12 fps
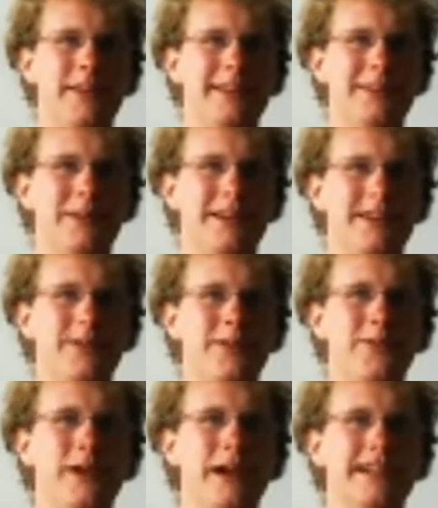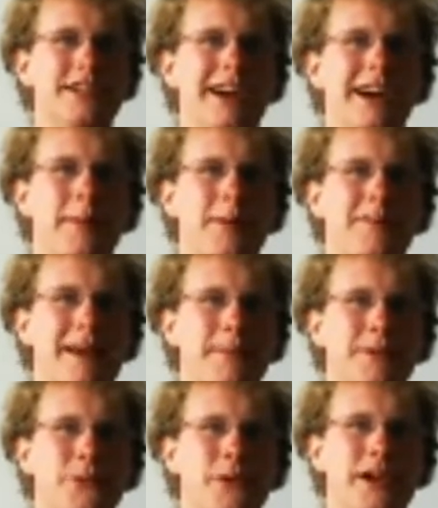They just want to do their friggin' job, and
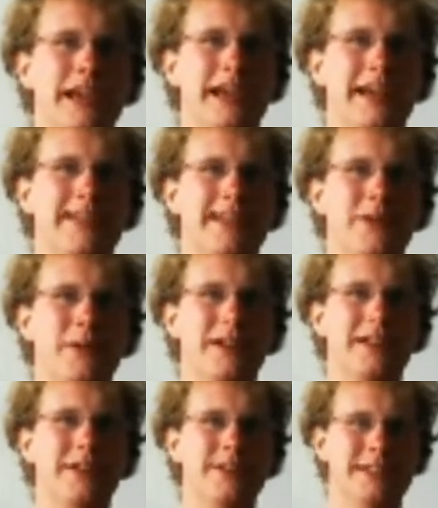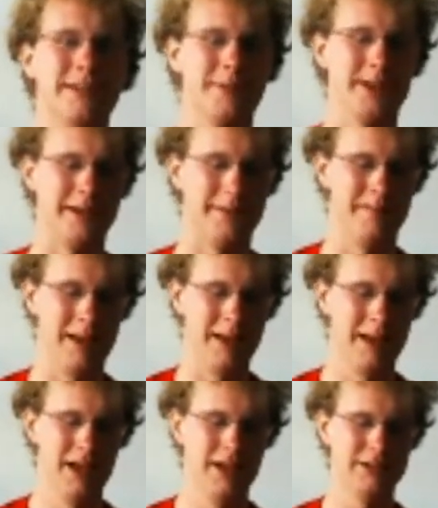paper's working, and they don't want to learn something.
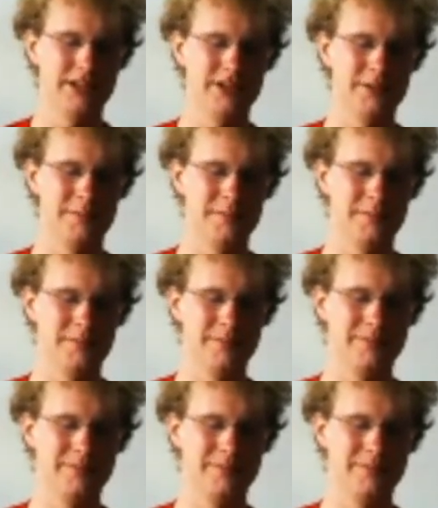It's so, all James's